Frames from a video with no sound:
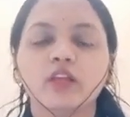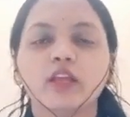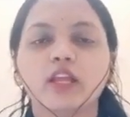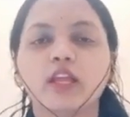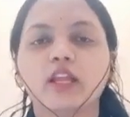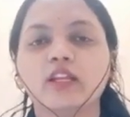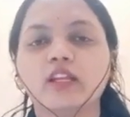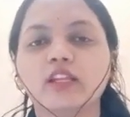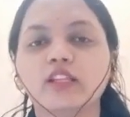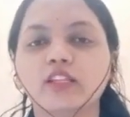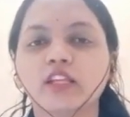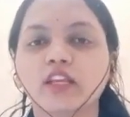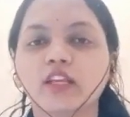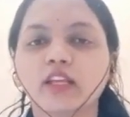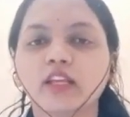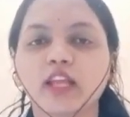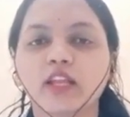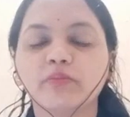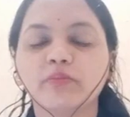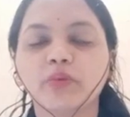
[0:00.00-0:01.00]

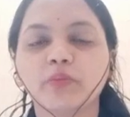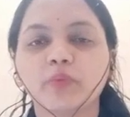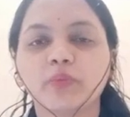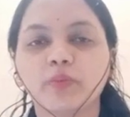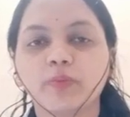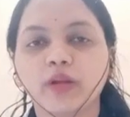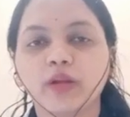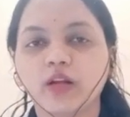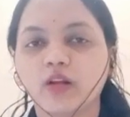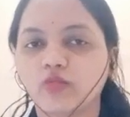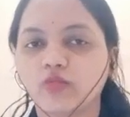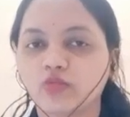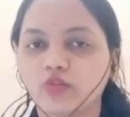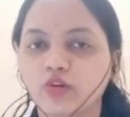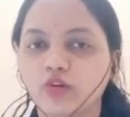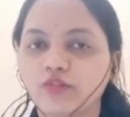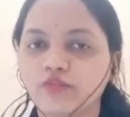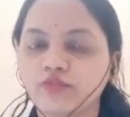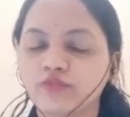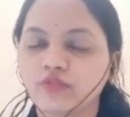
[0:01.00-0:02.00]
Anything can be prepared out
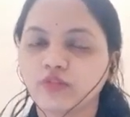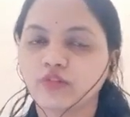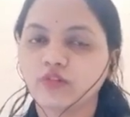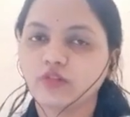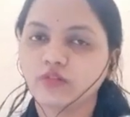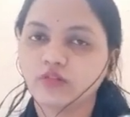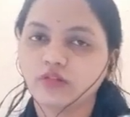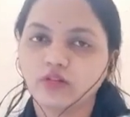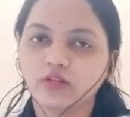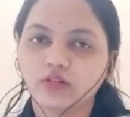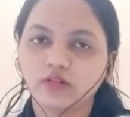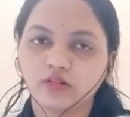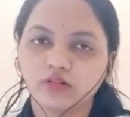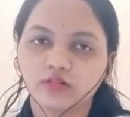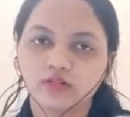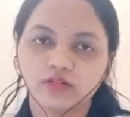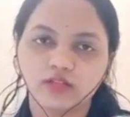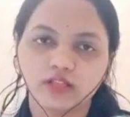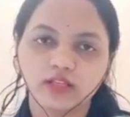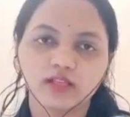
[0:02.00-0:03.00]
of
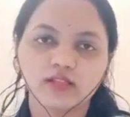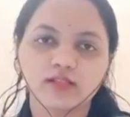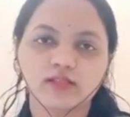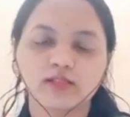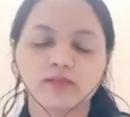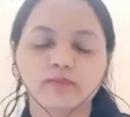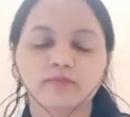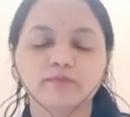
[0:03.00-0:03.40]
these